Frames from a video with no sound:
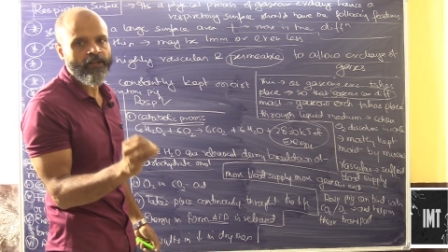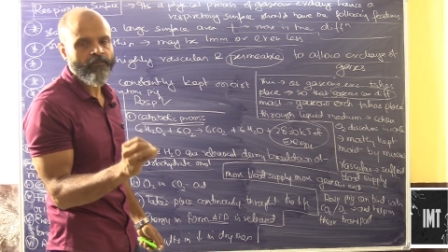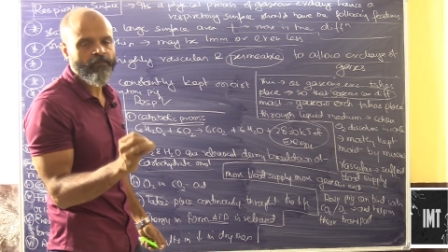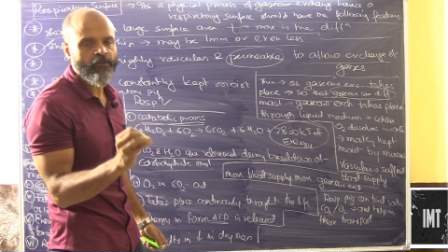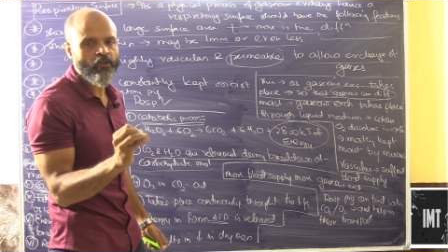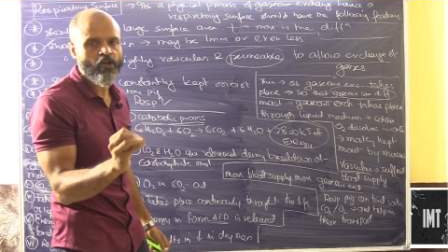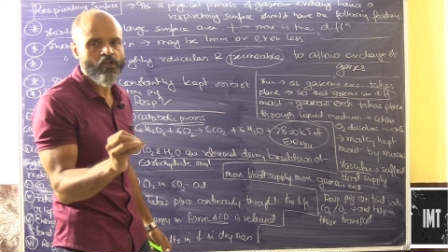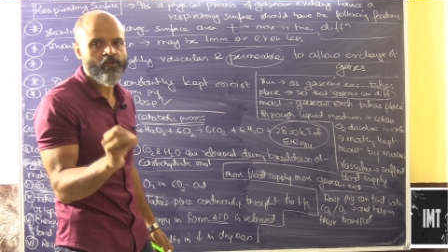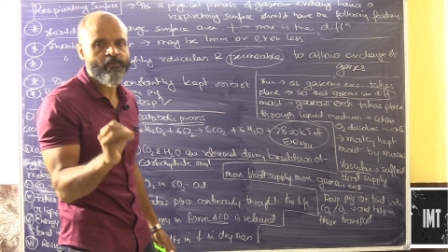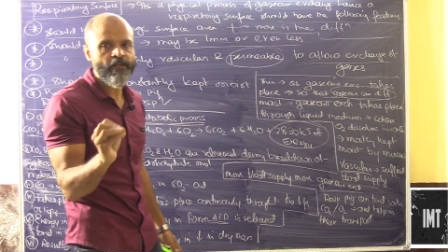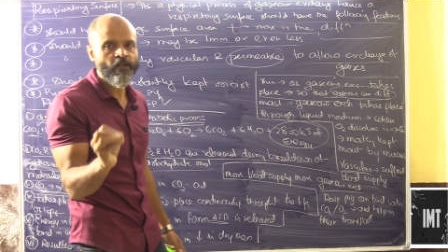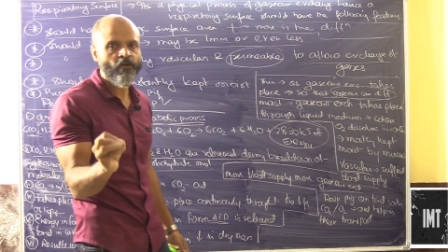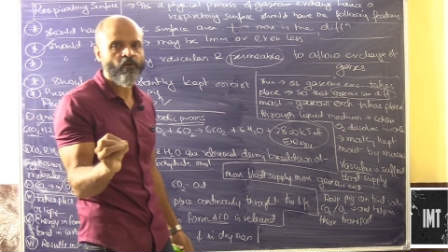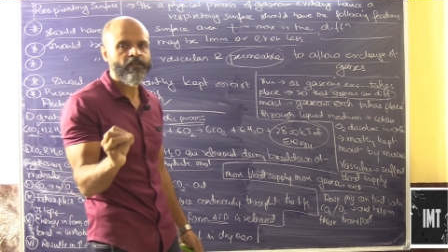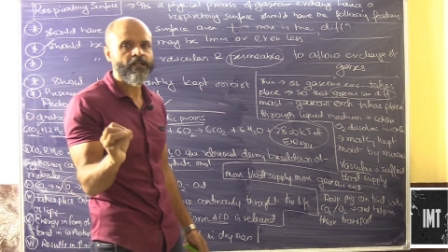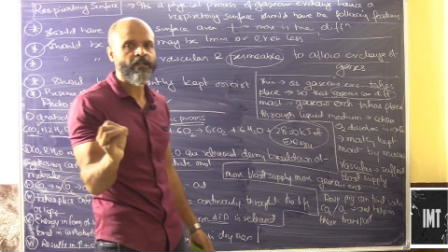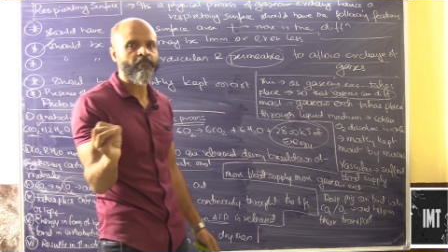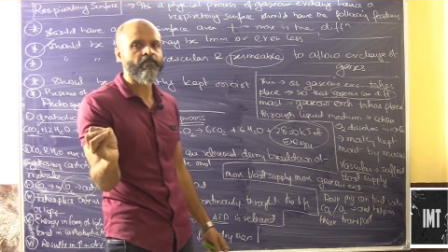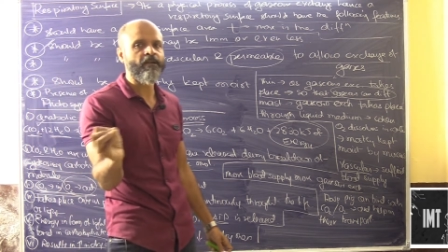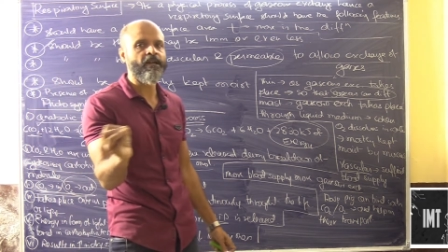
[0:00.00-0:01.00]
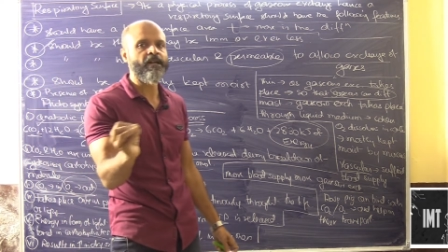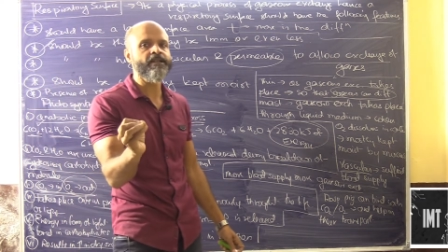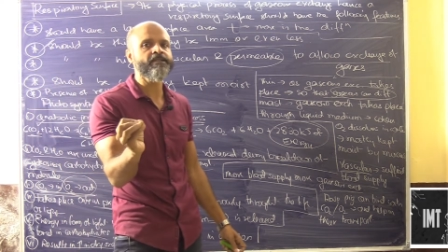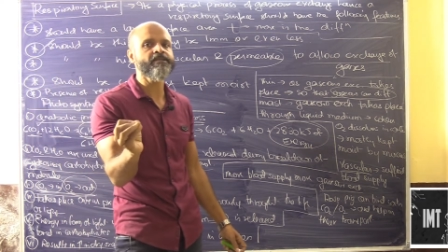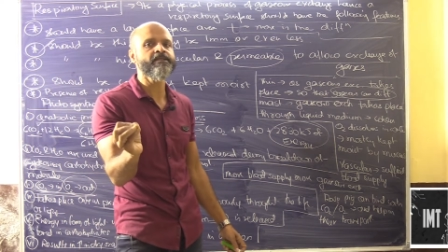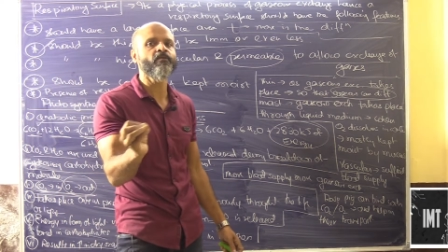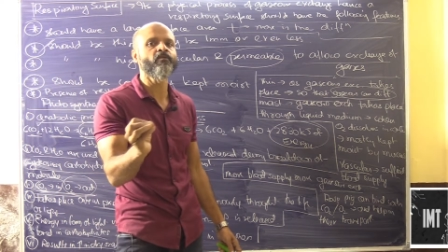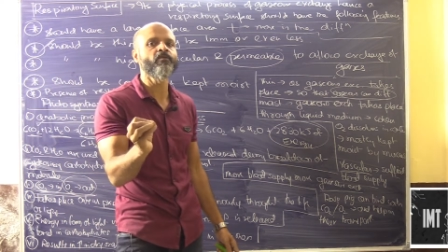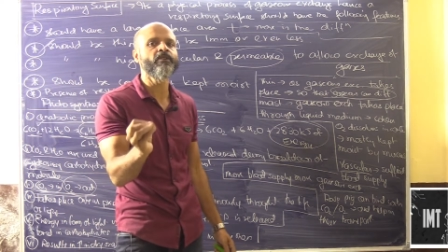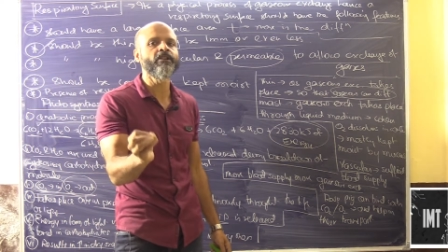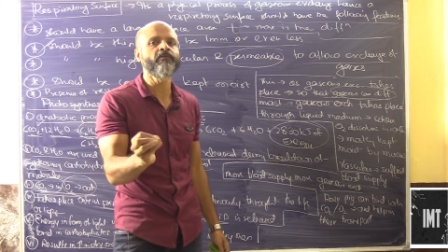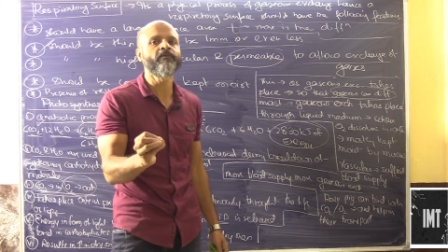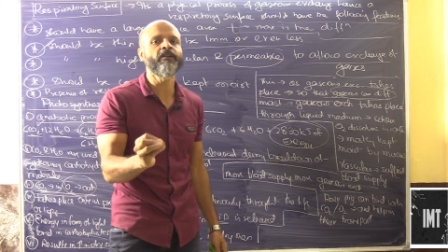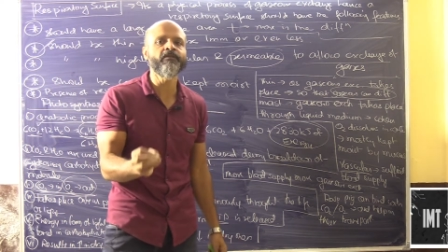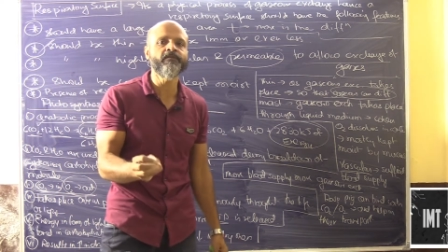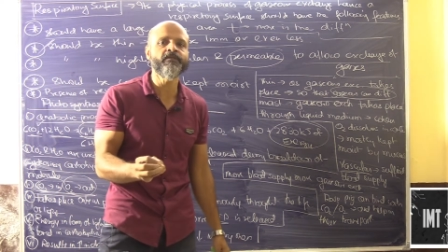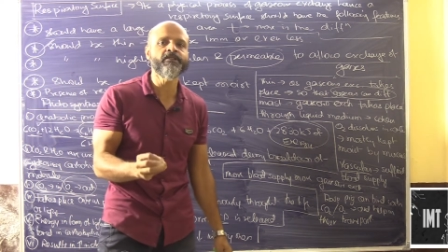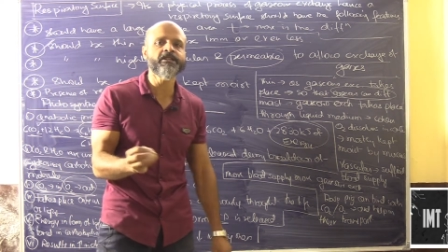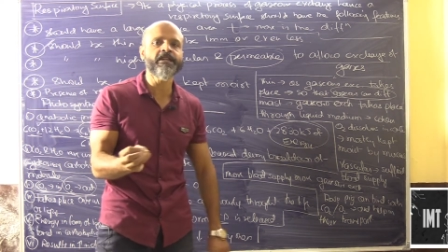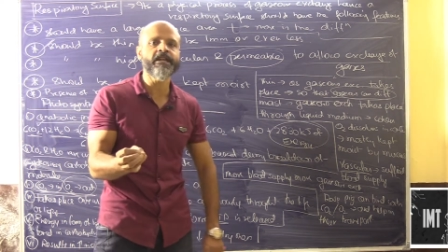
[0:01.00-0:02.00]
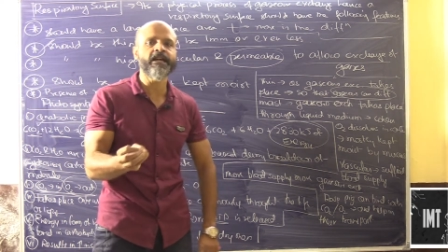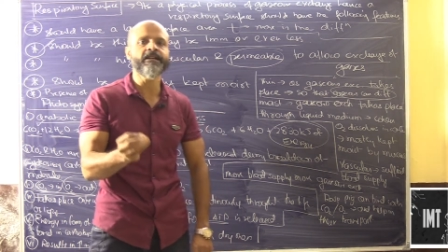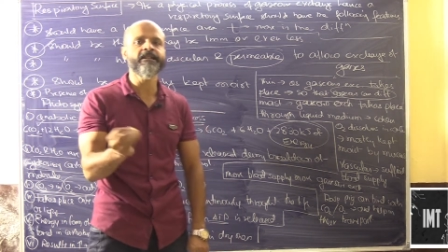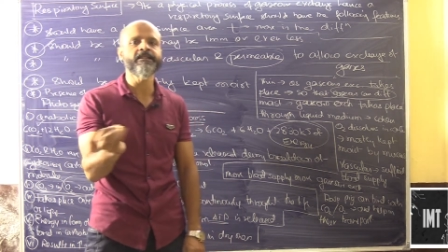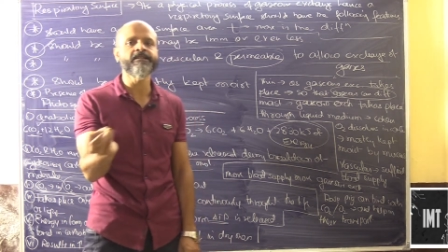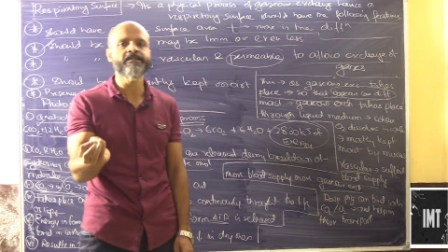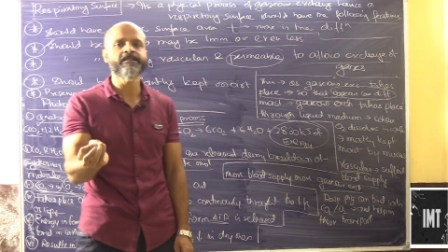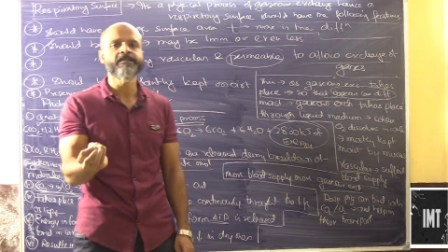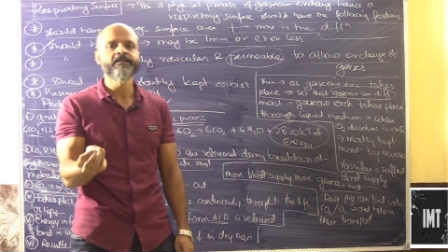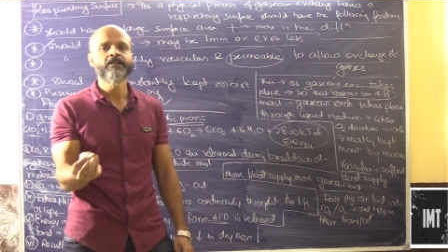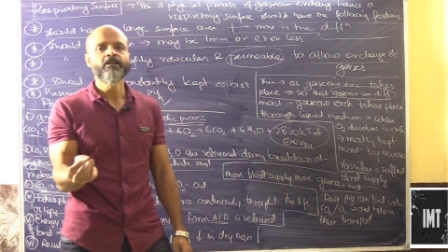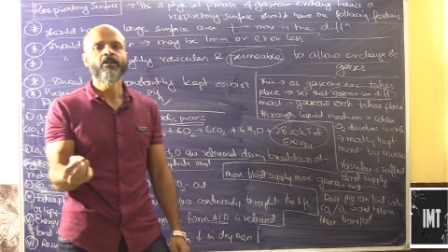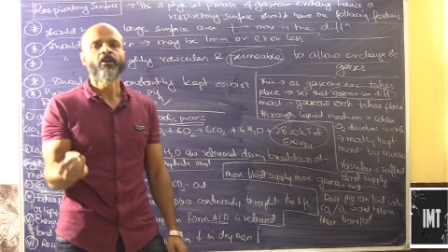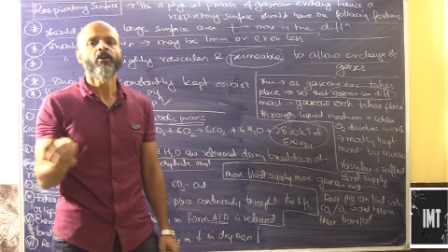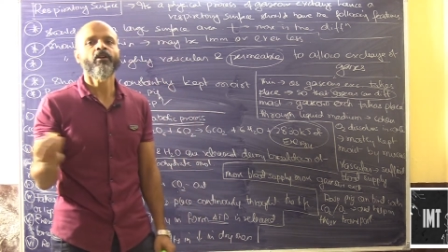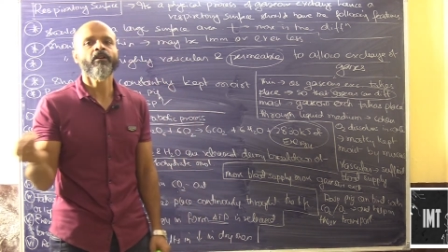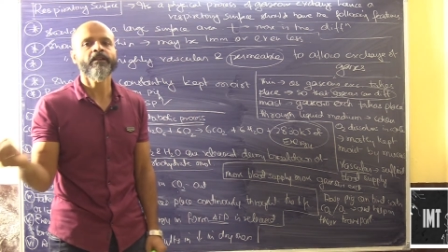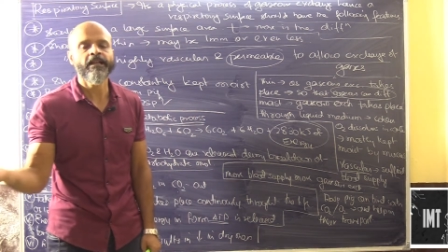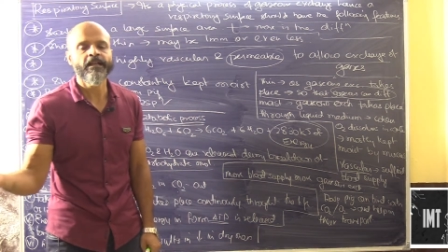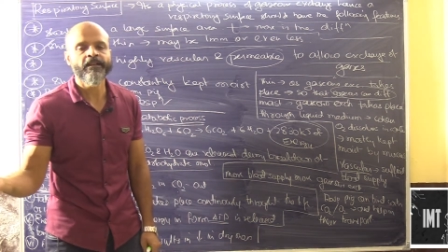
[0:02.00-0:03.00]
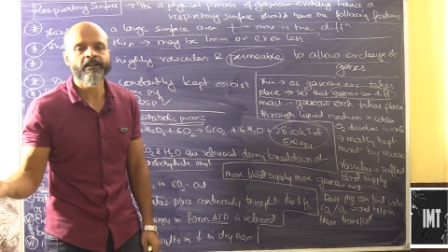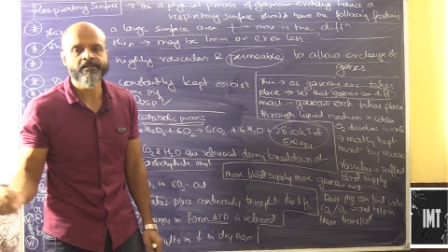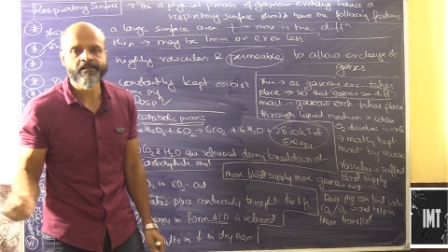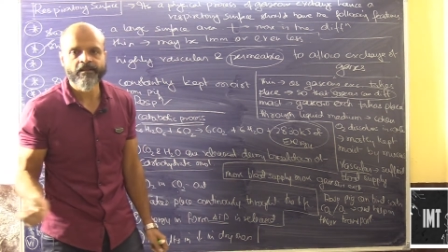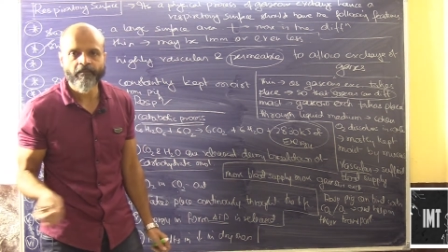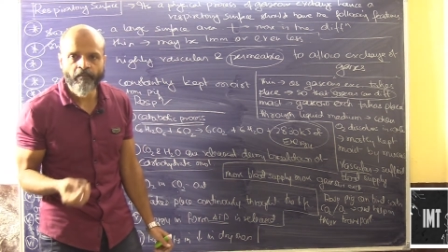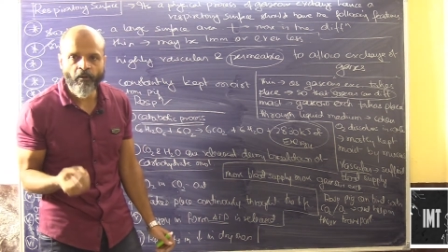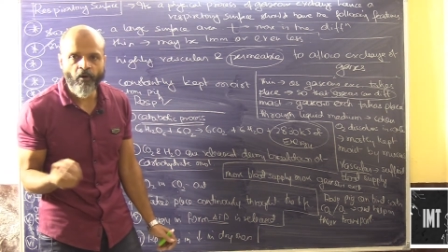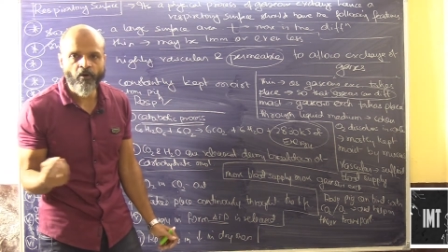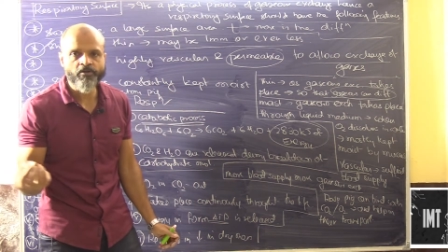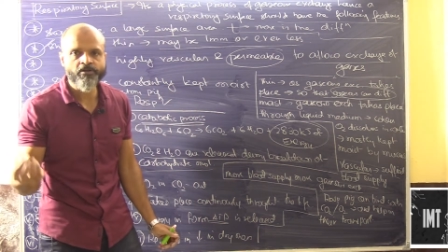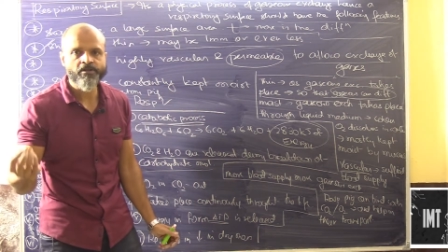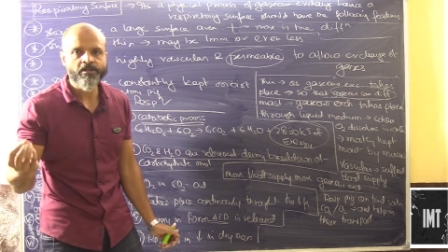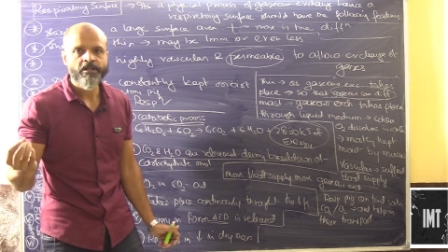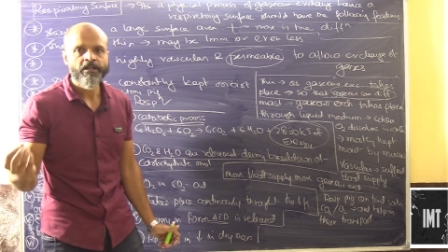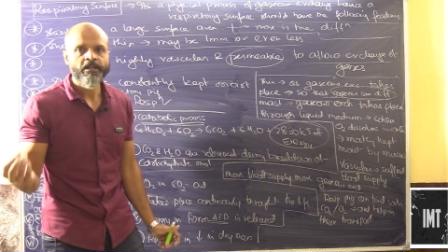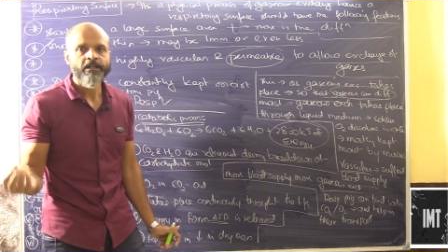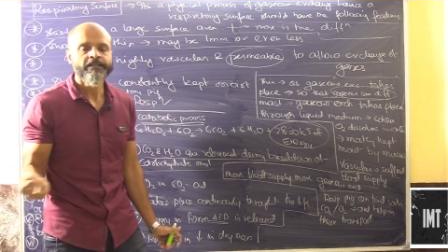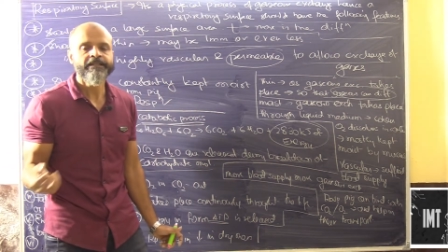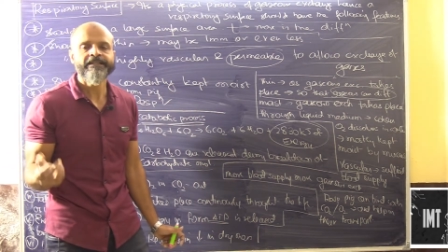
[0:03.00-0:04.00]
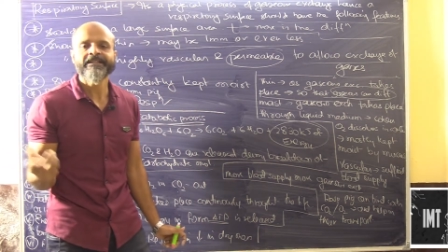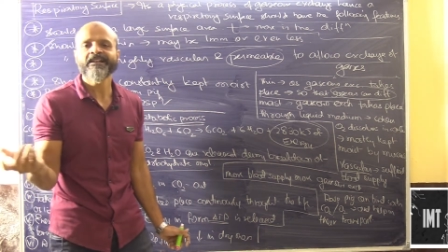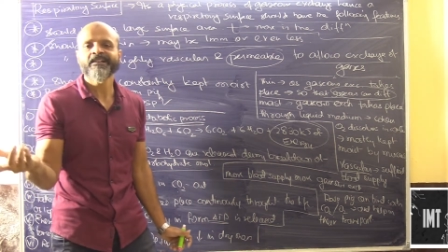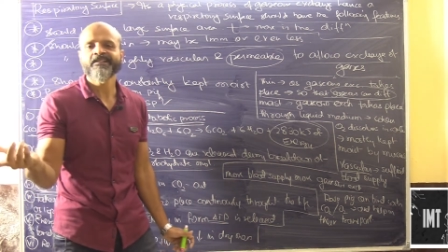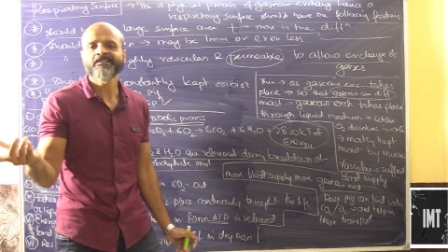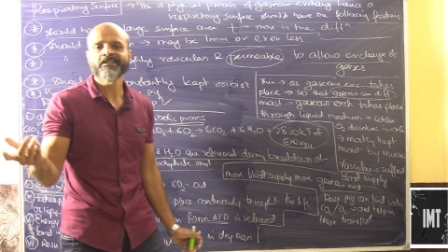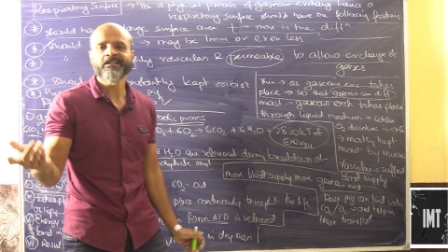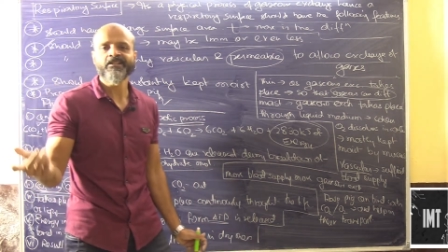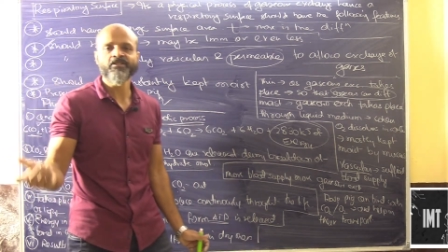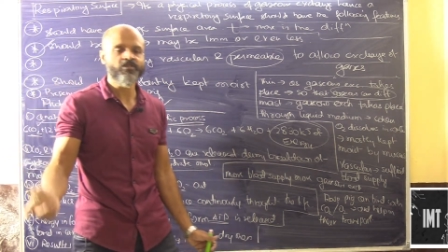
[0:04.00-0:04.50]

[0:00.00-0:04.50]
because we know that blood is the only one which carries or that supports the exchange